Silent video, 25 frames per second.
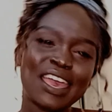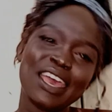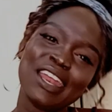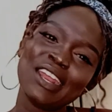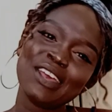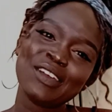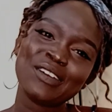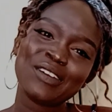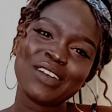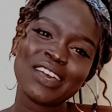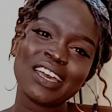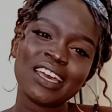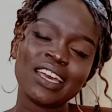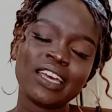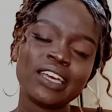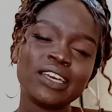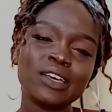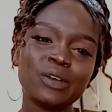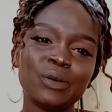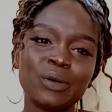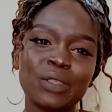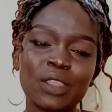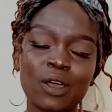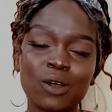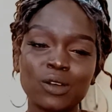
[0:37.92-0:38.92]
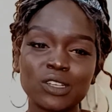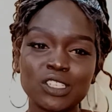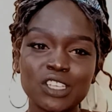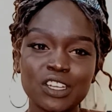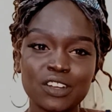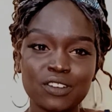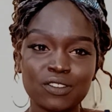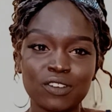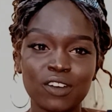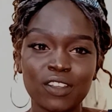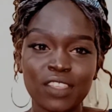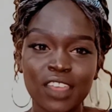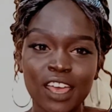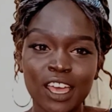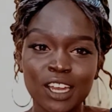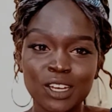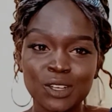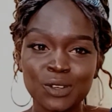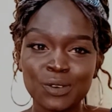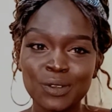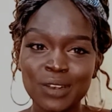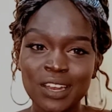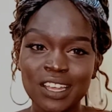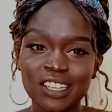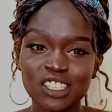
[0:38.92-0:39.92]
Anyway, without any further
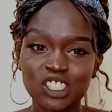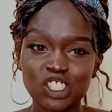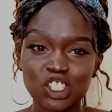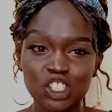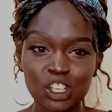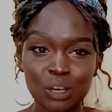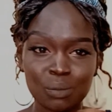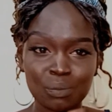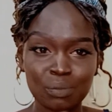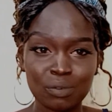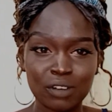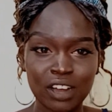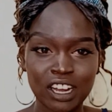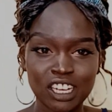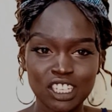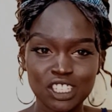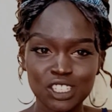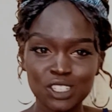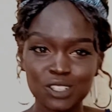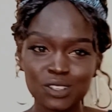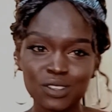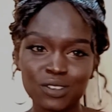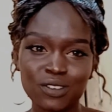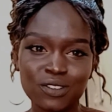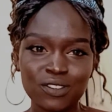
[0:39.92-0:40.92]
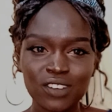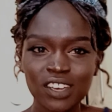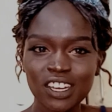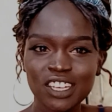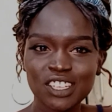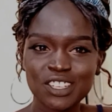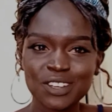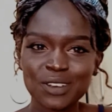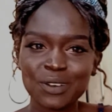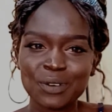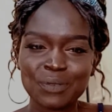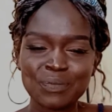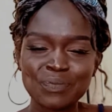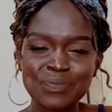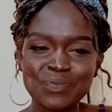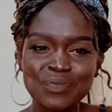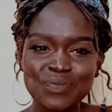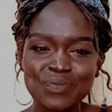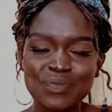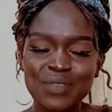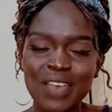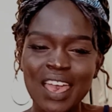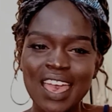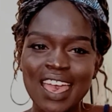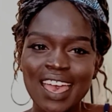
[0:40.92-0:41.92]
ado, let's jump right into the video.
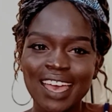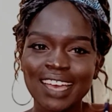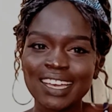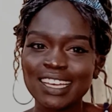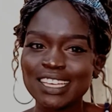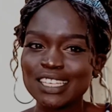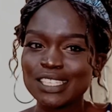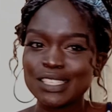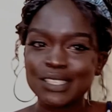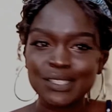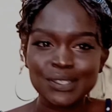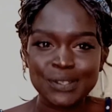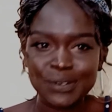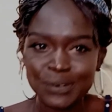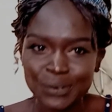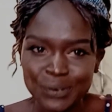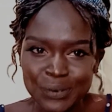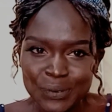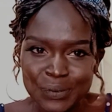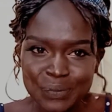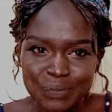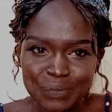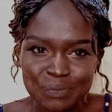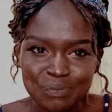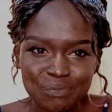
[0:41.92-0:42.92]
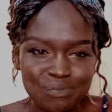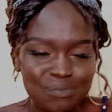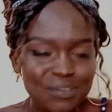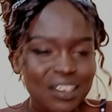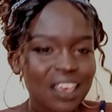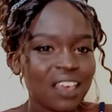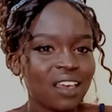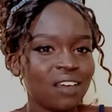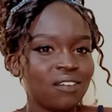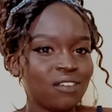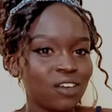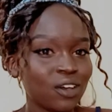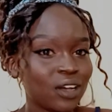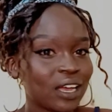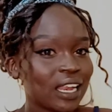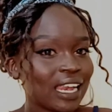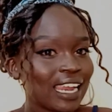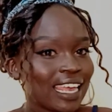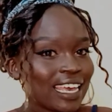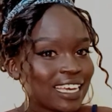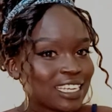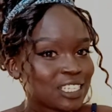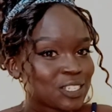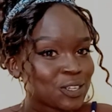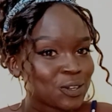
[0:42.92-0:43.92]
So, if you
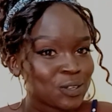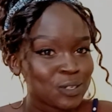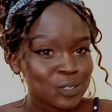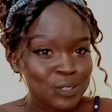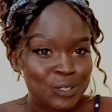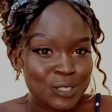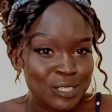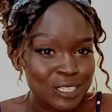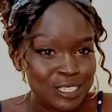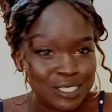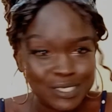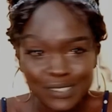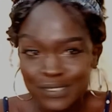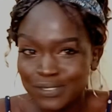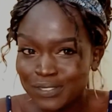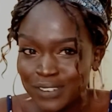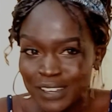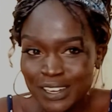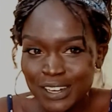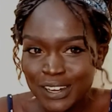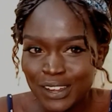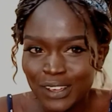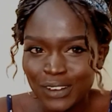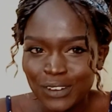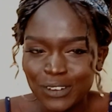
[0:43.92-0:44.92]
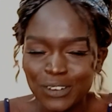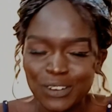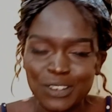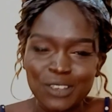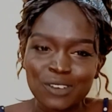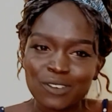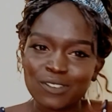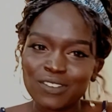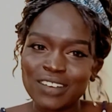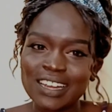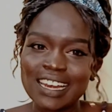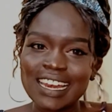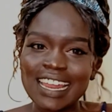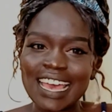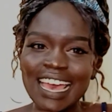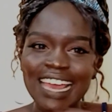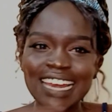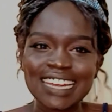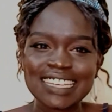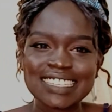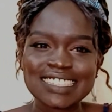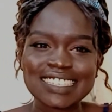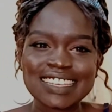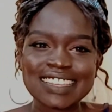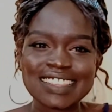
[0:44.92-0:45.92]
clicked onto this video, you've
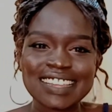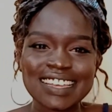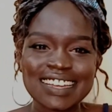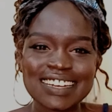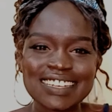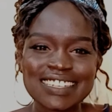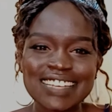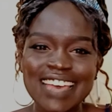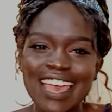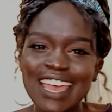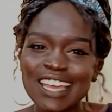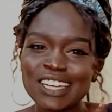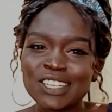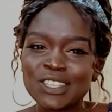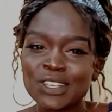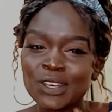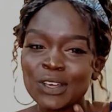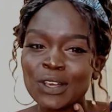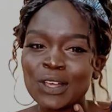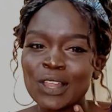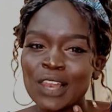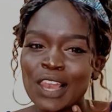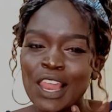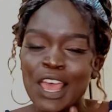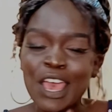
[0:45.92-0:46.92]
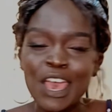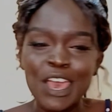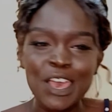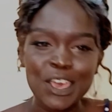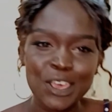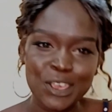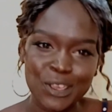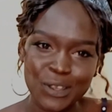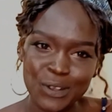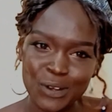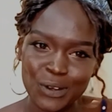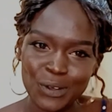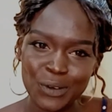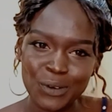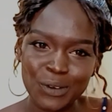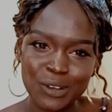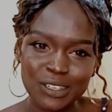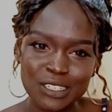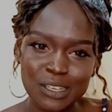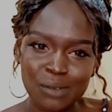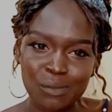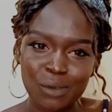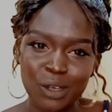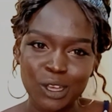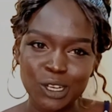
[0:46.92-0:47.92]
clearly seen the title. You know
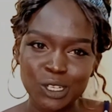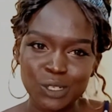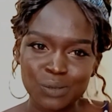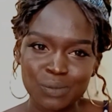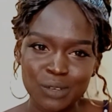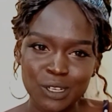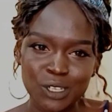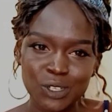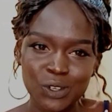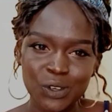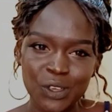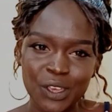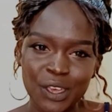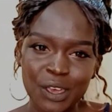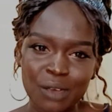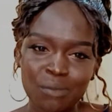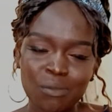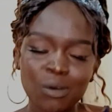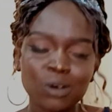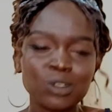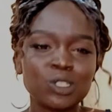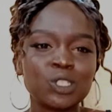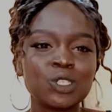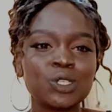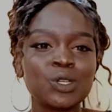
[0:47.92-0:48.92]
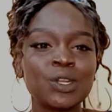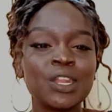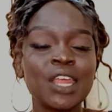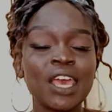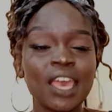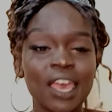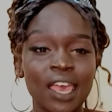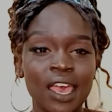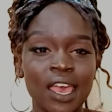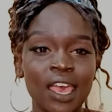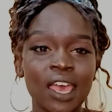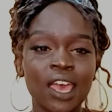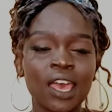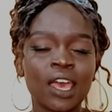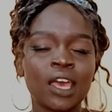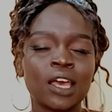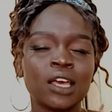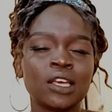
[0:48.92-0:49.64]
what I'm going to be talking about today.